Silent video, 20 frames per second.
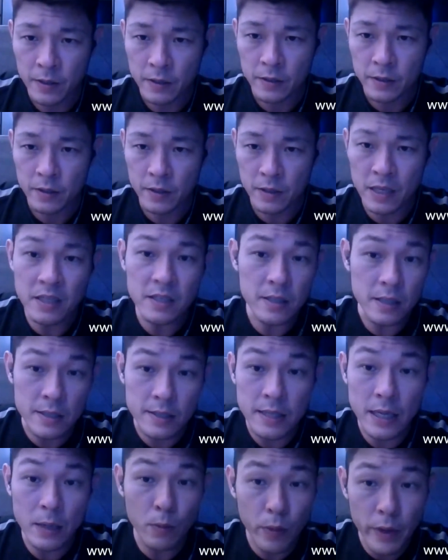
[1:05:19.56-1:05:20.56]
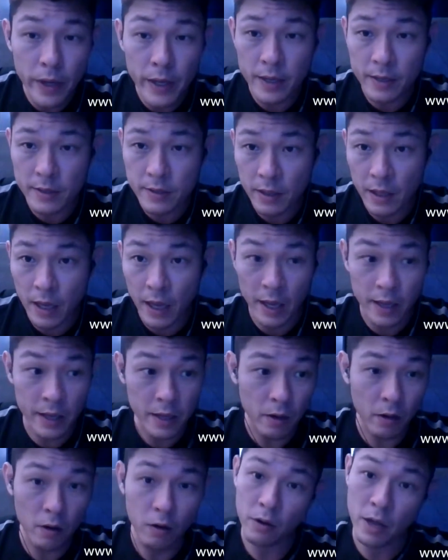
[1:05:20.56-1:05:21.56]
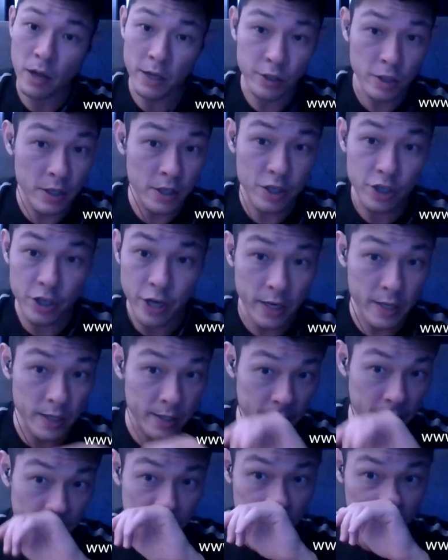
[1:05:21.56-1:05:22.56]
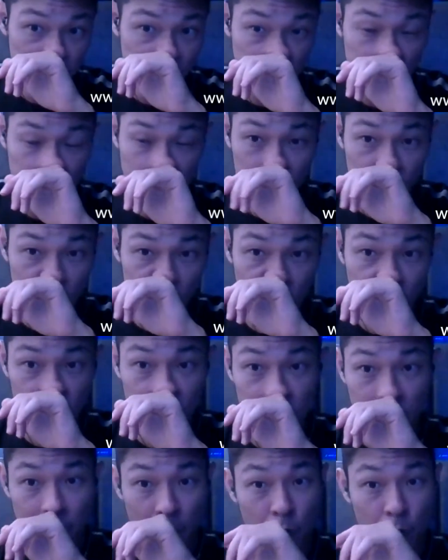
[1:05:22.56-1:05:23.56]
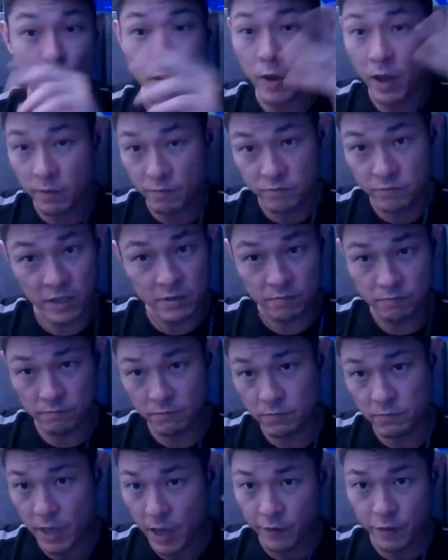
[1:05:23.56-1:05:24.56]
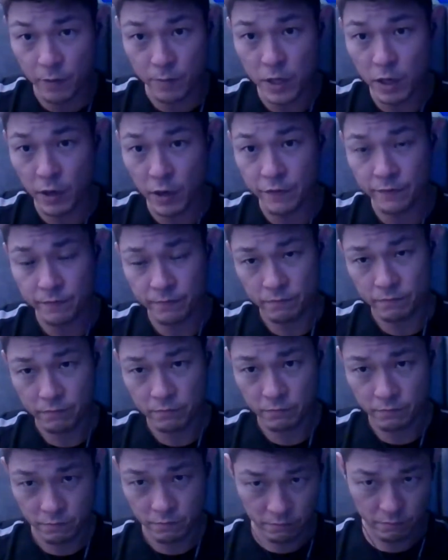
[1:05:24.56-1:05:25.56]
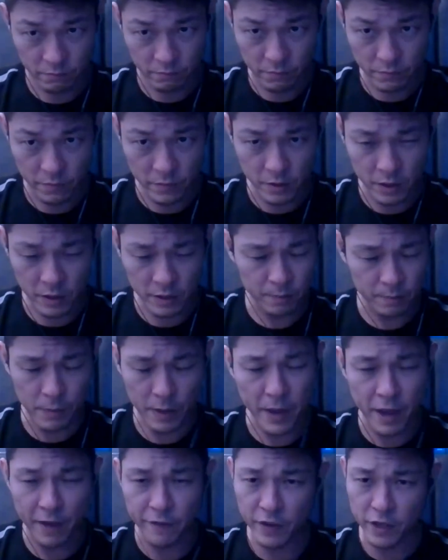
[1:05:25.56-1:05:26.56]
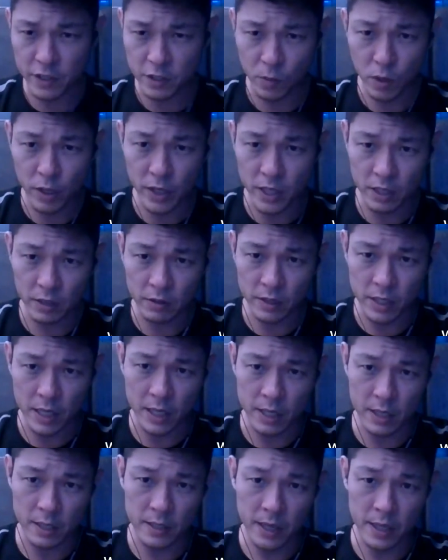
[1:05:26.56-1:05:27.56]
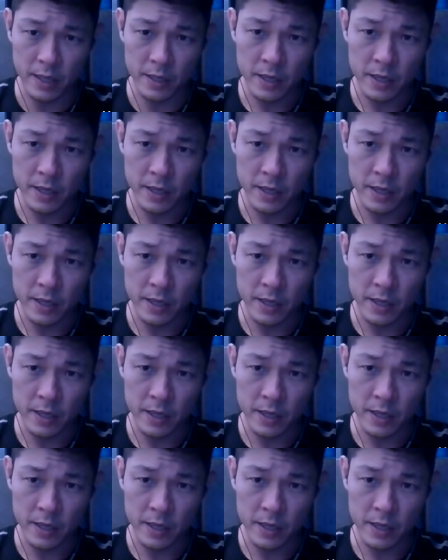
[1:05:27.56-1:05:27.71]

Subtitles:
thinks the same way as I, or actually share the same thought. Like I will just have a bit of, just maybe have a small little thinker that